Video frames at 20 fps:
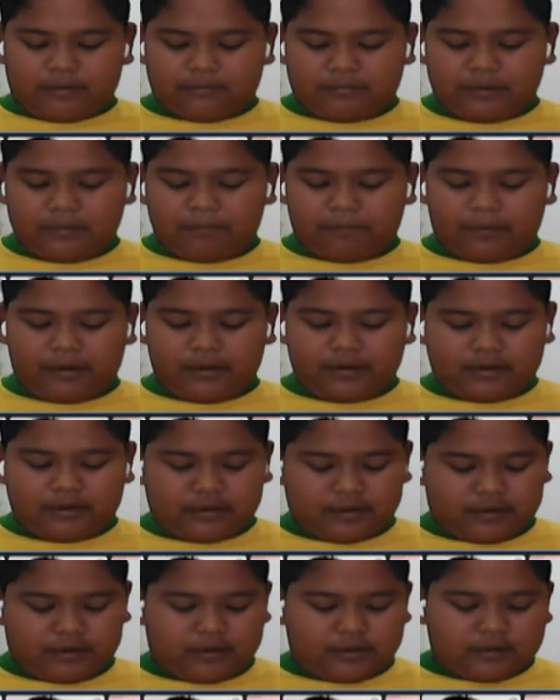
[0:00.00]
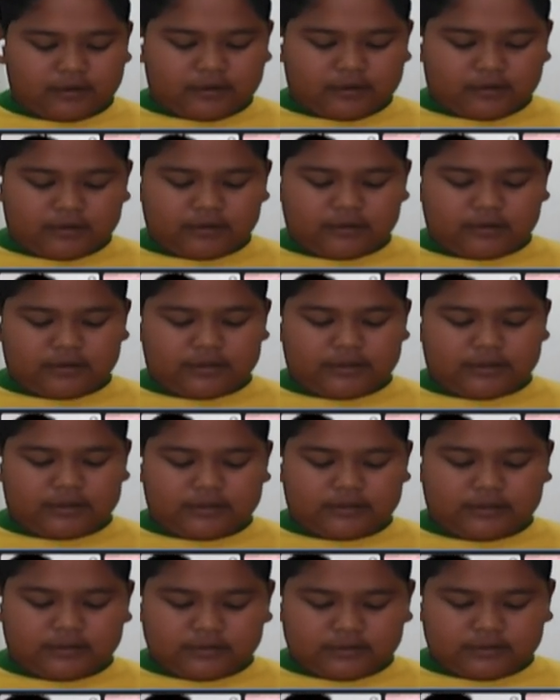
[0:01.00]
maybe pancake.
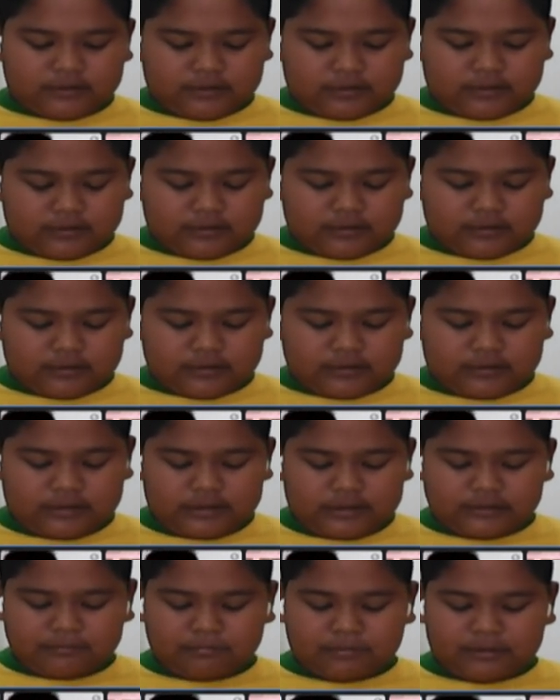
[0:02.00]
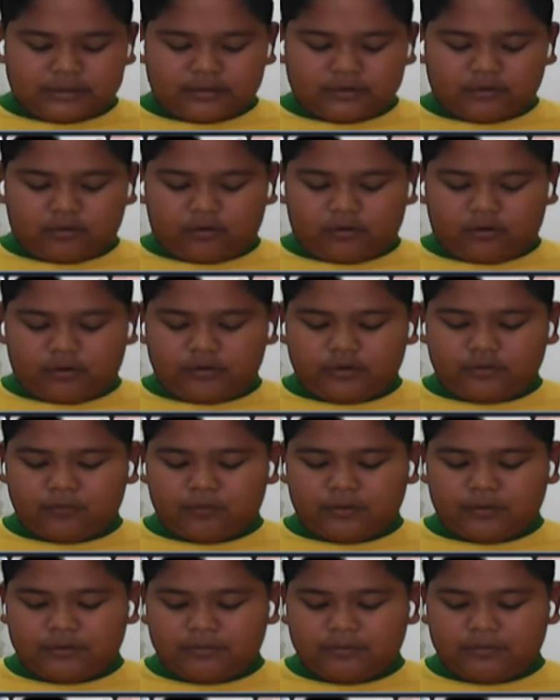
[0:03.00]
Okay. This be
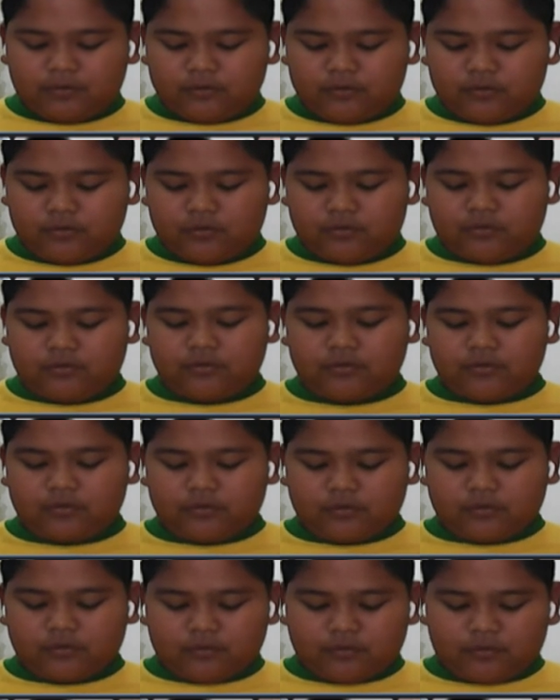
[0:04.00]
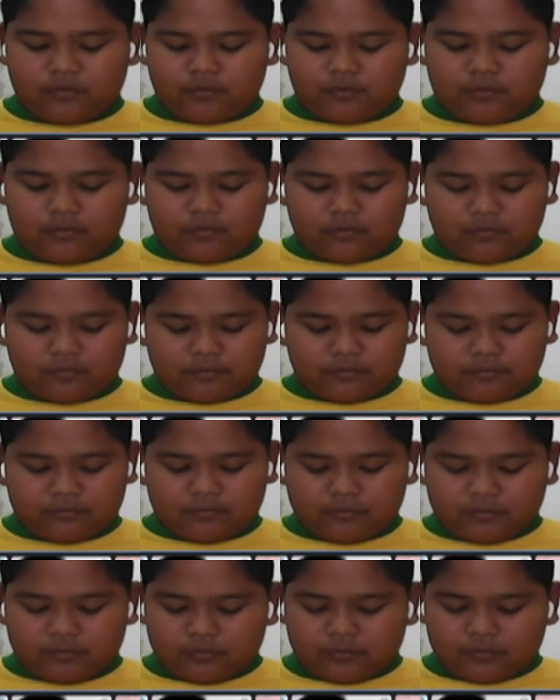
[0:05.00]
on wheel one.
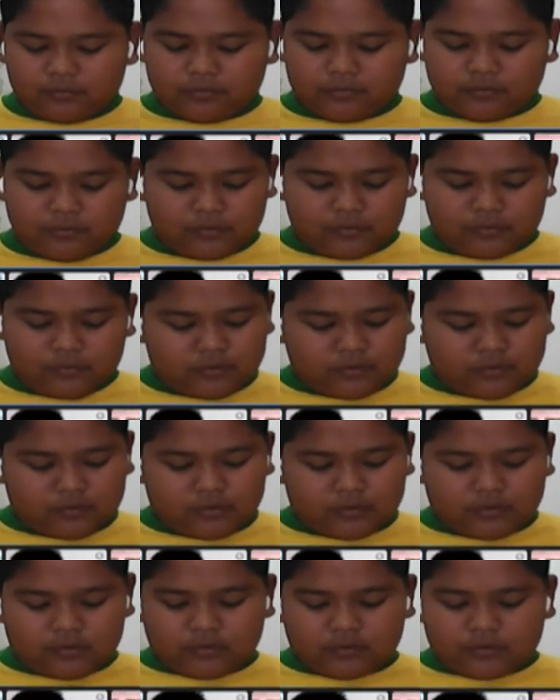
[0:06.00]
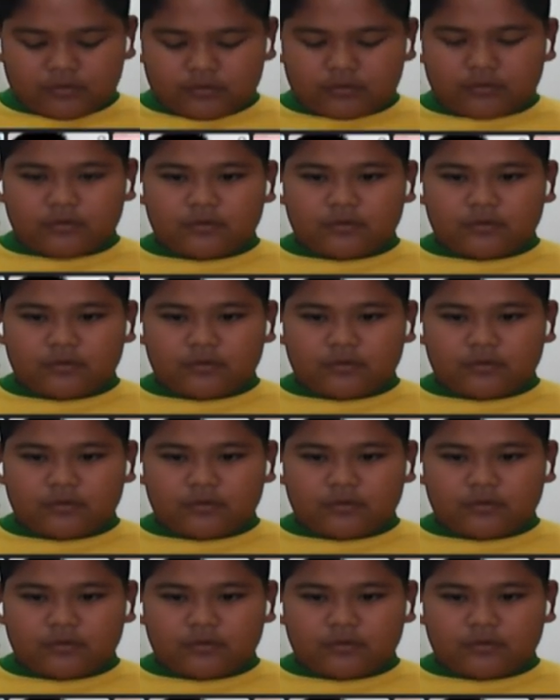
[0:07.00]
Oh, so